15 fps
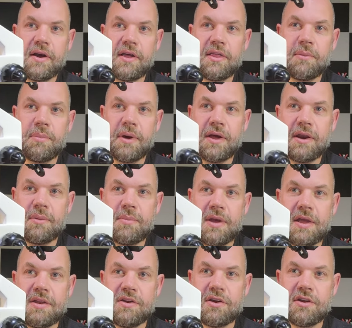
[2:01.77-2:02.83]
on the bottom
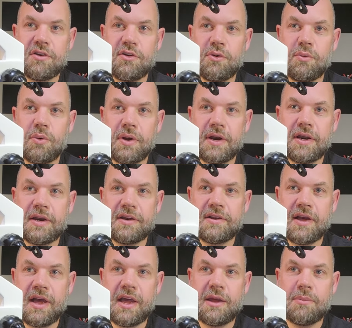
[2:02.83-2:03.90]
and you can do one at a
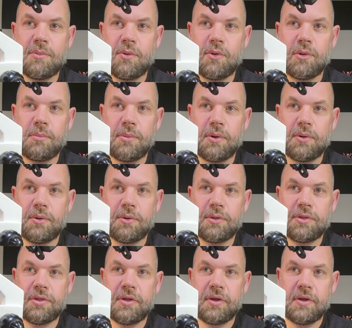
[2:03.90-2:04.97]
time or
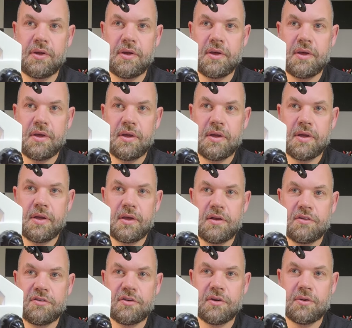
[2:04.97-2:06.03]
both.
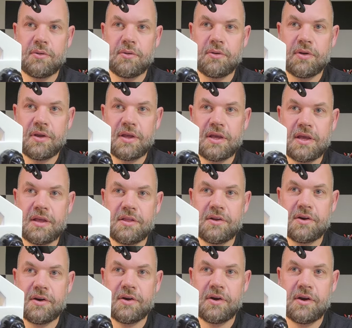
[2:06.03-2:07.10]
So
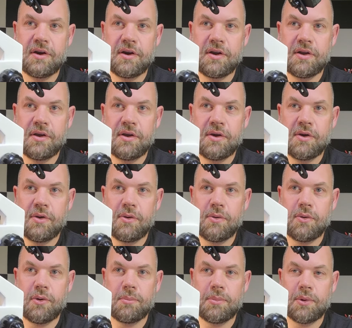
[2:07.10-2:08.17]
either
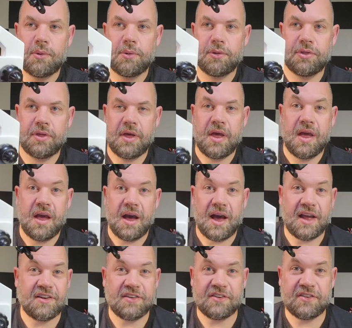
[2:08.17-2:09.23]
or both.
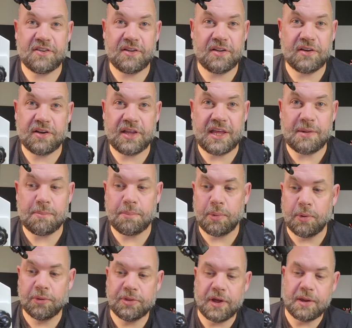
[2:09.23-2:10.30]
I just keep
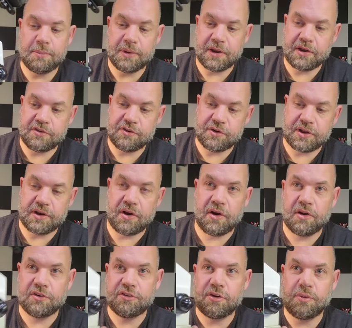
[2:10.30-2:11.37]
both on because you can
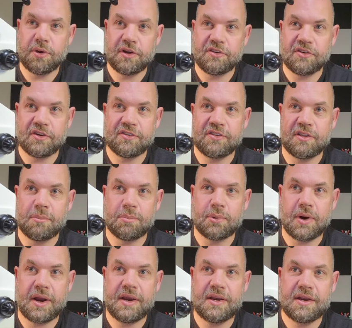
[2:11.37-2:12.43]
also adjust the
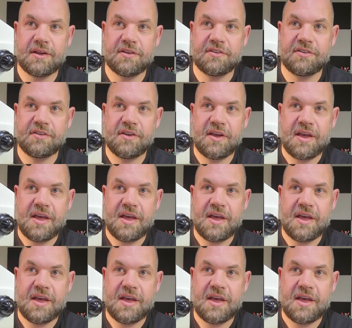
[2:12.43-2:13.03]
brightness.